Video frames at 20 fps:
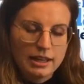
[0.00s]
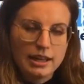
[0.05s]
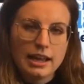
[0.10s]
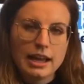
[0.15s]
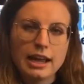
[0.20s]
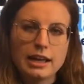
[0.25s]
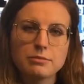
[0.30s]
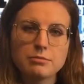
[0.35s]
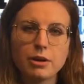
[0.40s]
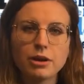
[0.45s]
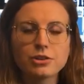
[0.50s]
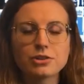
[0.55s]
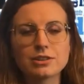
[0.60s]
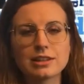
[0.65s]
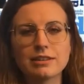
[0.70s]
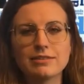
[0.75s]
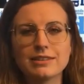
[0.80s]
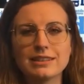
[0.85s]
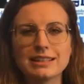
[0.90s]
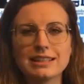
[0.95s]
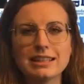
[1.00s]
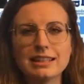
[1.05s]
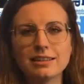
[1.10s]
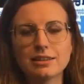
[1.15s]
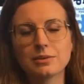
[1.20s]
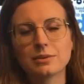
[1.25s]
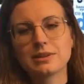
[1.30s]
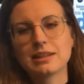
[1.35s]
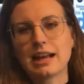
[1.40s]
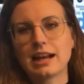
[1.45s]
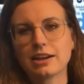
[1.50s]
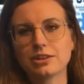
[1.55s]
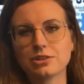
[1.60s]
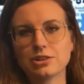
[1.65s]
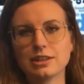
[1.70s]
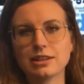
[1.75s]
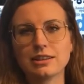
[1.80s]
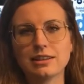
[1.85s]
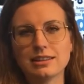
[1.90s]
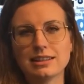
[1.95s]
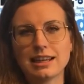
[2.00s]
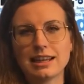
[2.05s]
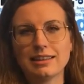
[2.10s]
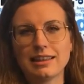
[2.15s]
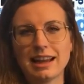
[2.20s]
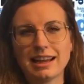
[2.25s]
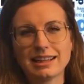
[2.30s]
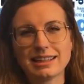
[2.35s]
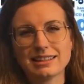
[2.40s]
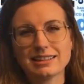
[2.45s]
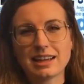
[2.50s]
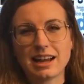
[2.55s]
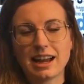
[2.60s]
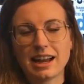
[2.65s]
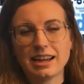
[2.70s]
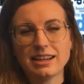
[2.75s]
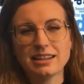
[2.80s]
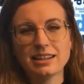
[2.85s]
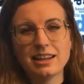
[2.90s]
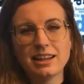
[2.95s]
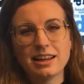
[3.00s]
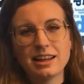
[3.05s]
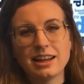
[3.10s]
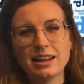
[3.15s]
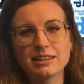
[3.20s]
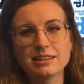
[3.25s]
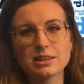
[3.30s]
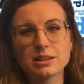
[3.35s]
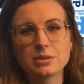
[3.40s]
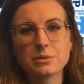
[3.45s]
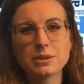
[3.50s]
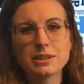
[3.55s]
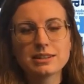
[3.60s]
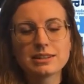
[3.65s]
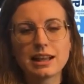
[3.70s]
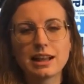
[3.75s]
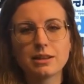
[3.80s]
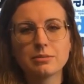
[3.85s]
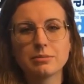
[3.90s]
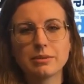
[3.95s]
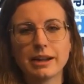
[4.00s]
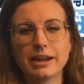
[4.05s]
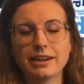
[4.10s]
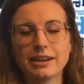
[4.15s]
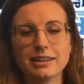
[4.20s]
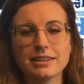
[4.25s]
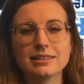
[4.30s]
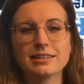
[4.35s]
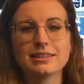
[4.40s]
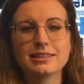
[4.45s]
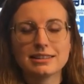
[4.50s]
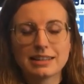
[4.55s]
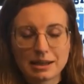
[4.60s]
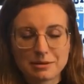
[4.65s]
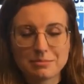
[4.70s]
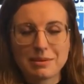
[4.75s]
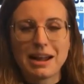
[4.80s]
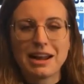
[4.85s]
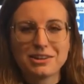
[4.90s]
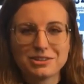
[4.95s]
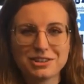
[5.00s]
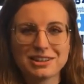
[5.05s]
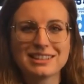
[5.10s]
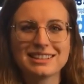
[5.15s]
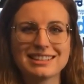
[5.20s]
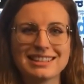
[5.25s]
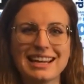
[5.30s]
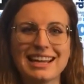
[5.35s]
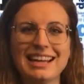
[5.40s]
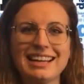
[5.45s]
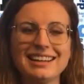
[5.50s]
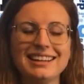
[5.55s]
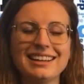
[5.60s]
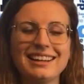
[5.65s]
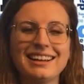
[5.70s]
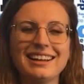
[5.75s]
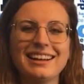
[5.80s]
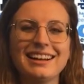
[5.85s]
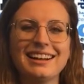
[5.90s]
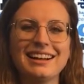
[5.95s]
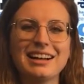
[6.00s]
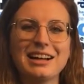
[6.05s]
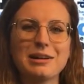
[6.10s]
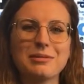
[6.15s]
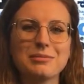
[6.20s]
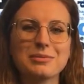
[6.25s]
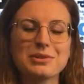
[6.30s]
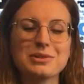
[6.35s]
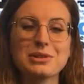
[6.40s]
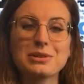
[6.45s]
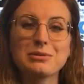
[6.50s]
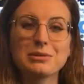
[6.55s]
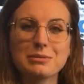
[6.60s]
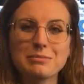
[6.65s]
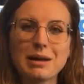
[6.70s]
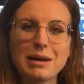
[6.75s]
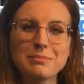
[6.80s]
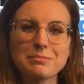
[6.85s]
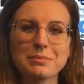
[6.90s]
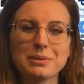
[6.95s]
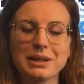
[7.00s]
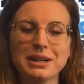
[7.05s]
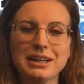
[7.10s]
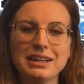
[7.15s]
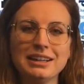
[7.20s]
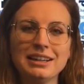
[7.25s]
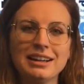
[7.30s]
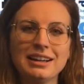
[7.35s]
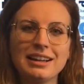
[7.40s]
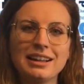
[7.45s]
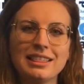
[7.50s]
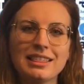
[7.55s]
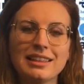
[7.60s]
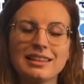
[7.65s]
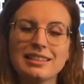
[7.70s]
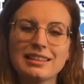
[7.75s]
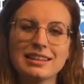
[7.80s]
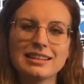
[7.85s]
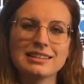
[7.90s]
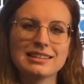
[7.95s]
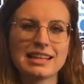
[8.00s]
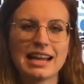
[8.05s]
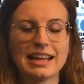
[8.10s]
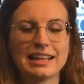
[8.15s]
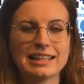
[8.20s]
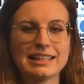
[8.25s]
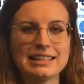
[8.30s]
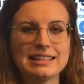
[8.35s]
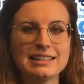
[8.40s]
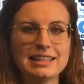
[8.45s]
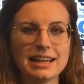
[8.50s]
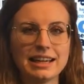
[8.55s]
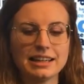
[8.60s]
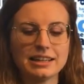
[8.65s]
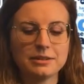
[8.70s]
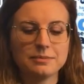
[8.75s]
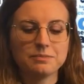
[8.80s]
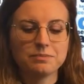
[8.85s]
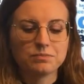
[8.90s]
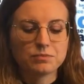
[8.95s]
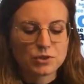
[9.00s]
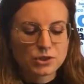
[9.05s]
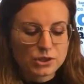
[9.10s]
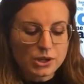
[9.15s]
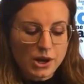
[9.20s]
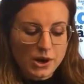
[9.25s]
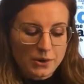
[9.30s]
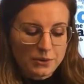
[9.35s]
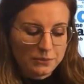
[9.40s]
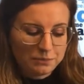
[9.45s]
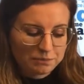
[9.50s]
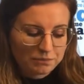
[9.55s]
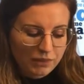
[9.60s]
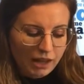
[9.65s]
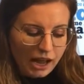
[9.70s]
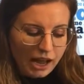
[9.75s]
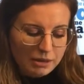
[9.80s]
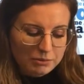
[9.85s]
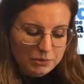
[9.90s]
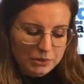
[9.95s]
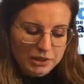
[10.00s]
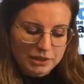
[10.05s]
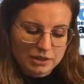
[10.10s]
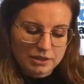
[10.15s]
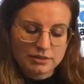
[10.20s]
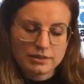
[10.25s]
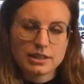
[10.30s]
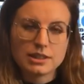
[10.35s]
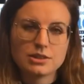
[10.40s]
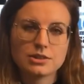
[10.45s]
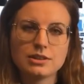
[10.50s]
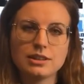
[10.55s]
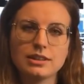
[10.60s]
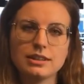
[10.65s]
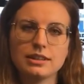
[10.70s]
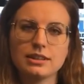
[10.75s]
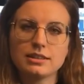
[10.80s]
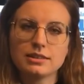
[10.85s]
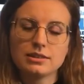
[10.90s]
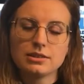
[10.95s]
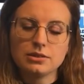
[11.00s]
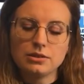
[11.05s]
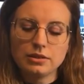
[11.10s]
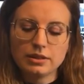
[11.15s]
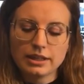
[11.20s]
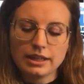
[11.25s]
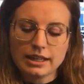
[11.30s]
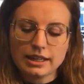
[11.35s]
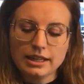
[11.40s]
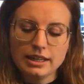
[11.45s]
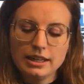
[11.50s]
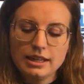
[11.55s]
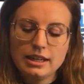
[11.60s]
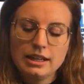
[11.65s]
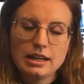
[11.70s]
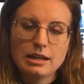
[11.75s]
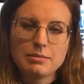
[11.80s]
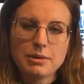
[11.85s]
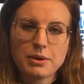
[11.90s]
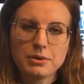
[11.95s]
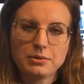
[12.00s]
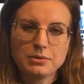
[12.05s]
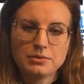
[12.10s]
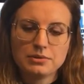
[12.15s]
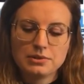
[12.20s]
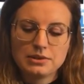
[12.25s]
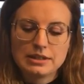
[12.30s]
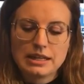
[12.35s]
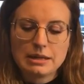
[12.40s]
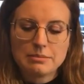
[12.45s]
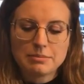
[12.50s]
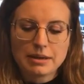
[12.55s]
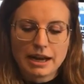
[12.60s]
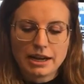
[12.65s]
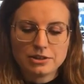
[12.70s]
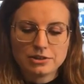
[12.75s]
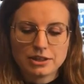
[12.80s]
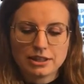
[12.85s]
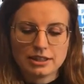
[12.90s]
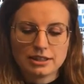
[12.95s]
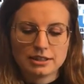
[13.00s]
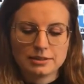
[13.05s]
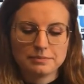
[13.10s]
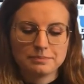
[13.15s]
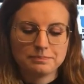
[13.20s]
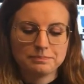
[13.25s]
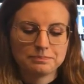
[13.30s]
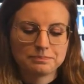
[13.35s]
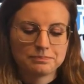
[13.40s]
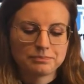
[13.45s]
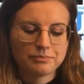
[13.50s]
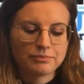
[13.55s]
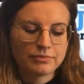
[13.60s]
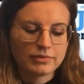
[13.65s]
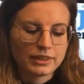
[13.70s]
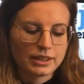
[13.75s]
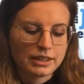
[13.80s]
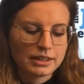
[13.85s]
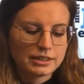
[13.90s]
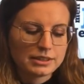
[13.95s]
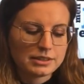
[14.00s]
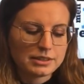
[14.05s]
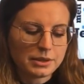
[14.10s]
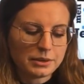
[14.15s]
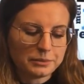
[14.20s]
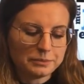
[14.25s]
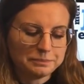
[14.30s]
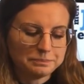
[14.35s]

And March 17th was actually the day that he died. And so we celebrate St. Patrick's Day um, to remember the things that he did. So I'm going to read you a little story about St. Patrick. So